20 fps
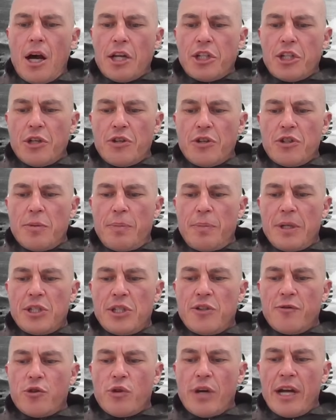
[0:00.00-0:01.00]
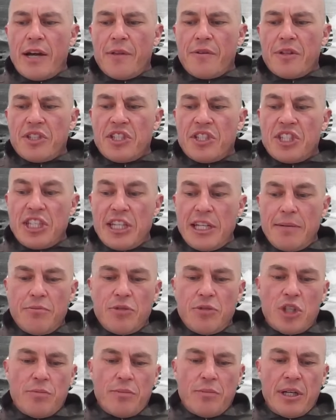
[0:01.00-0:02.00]
I chose a piece of ground that
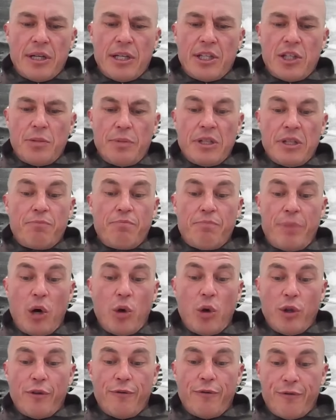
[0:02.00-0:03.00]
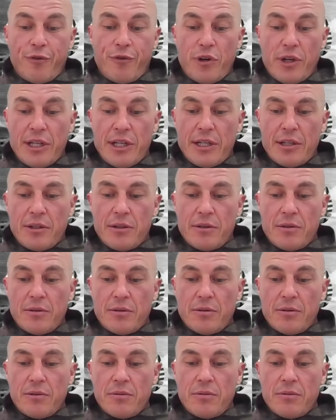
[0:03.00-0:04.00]
seemed to me to be boulder-free.
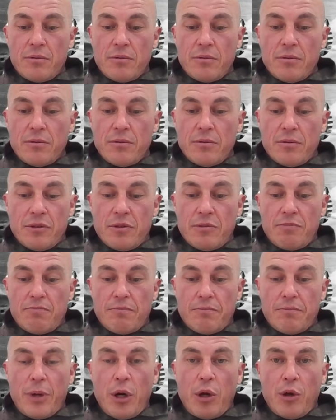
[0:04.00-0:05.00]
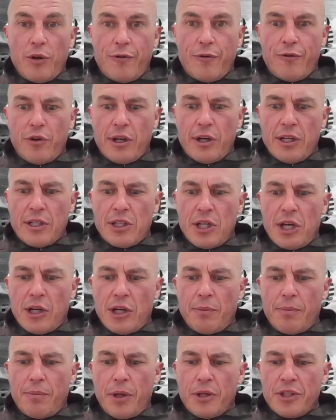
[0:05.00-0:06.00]
Boulder-free as I
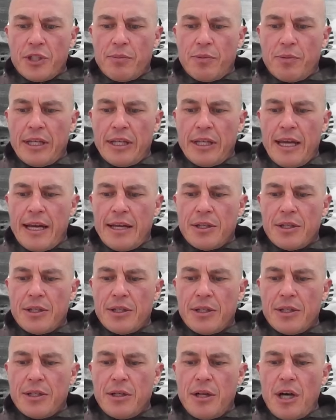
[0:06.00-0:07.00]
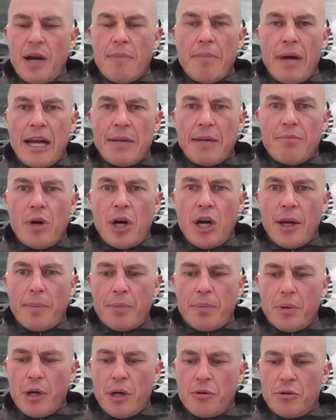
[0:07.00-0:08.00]
could possibly get. I made my
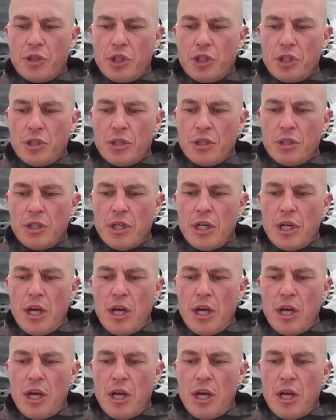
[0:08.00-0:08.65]
approach.